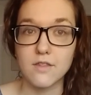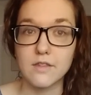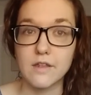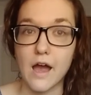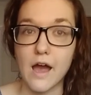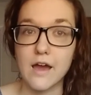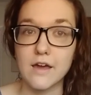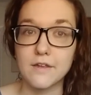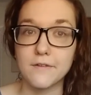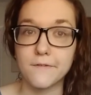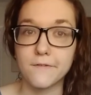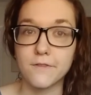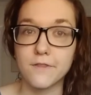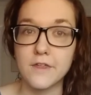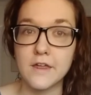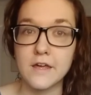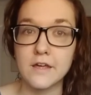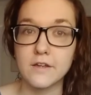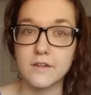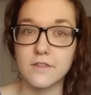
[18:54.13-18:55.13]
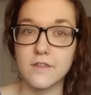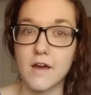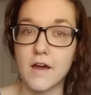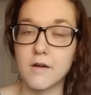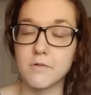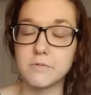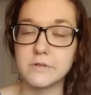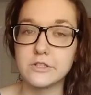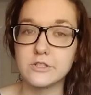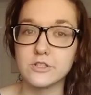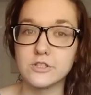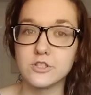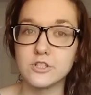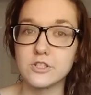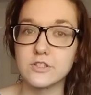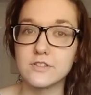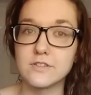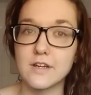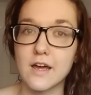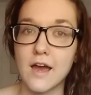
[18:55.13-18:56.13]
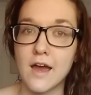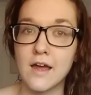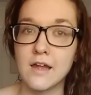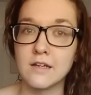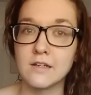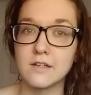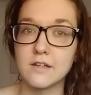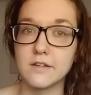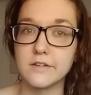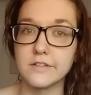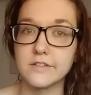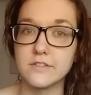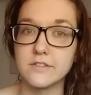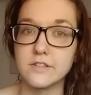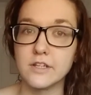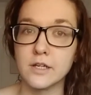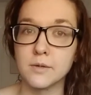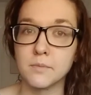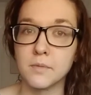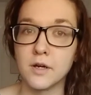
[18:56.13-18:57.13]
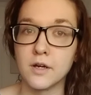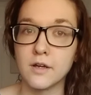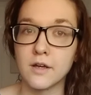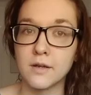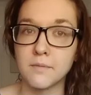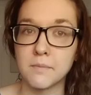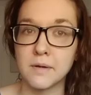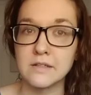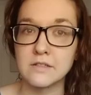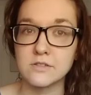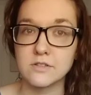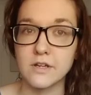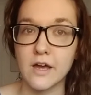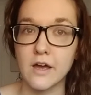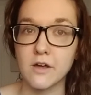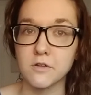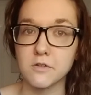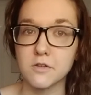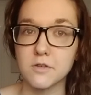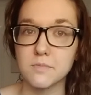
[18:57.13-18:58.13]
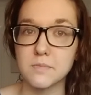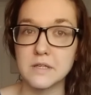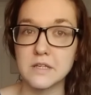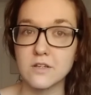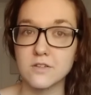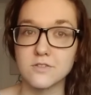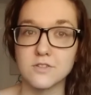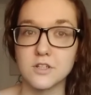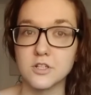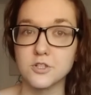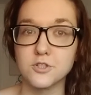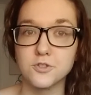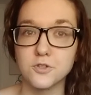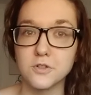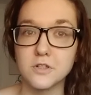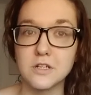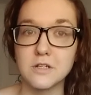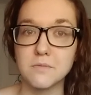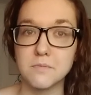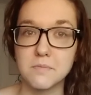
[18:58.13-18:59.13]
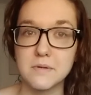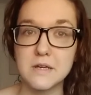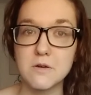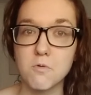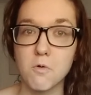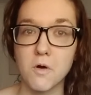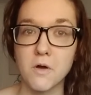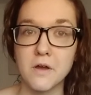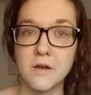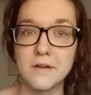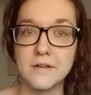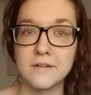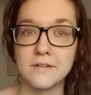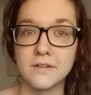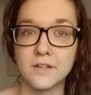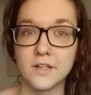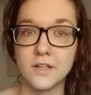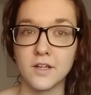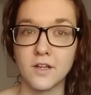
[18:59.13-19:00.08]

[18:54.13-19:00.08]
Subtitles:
I think that we should just end the stigma on mental health because there shouldn't be one.